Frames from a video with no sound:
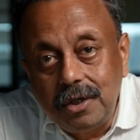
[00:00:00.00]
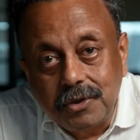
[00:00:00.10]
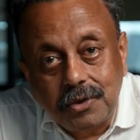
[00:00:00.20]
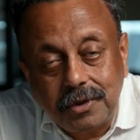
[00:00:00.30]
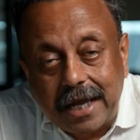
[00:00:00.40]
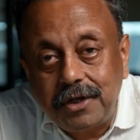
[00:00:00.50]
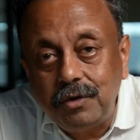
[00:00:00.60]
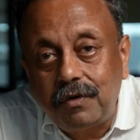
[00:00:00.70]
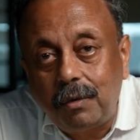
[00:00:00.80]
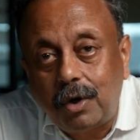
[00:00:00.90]
So thank you
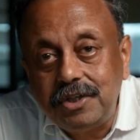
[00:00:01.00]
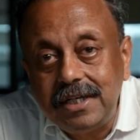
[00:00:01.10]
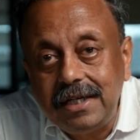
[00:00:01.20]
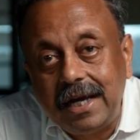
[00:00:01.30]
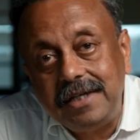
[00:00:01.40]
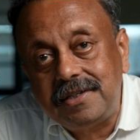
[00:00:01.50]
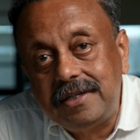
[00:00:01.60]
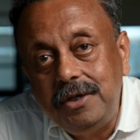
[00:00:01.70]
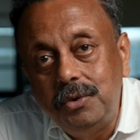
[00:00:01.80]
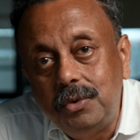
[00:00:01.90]
for watching, and
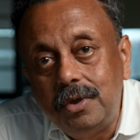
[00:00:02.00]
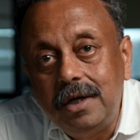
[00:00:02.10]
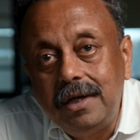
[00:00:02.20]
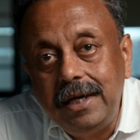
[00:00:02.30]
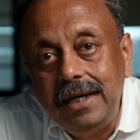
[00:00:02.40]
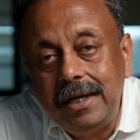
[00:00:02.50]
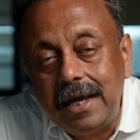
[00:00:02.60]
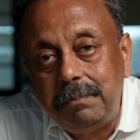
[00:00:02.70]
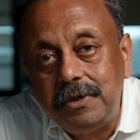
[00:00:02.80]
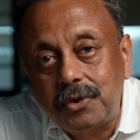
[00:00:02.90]
see you in
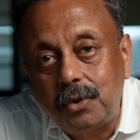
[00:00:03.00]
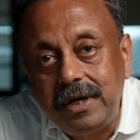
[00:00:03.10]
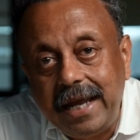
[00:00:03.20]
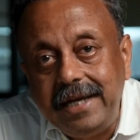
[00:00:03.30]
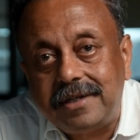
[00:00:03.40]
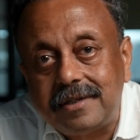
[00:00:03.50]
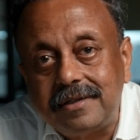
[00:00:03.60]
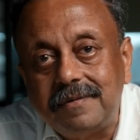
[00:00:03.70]
episode 8.